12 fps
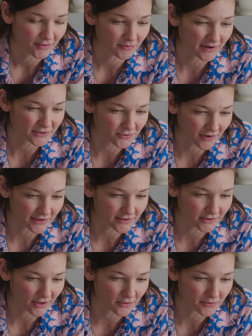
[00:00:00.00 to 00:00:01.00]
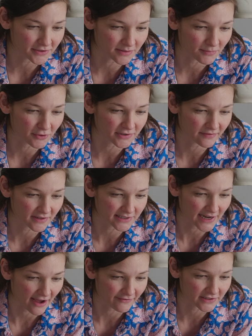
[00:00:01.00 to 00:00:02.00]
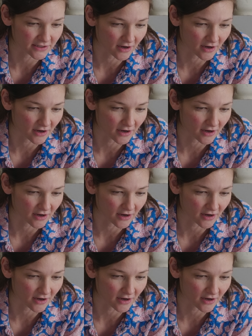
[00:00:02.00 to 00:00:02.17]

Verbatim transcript: The restaurant is closed, most of the staff is